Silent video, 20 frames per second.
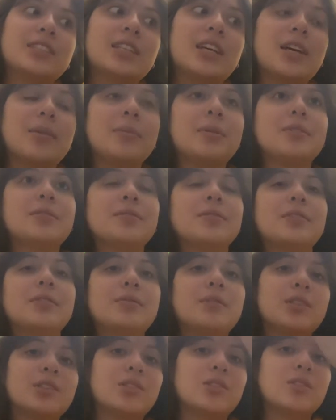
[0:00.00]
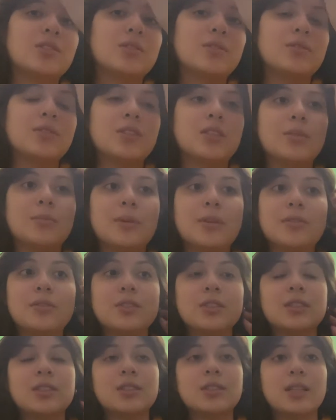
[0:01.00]
time I've rewatched the film ever
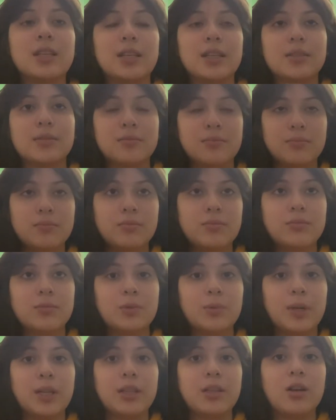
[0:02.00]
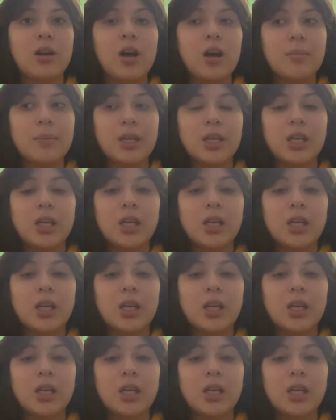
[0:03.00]
since I read the comic.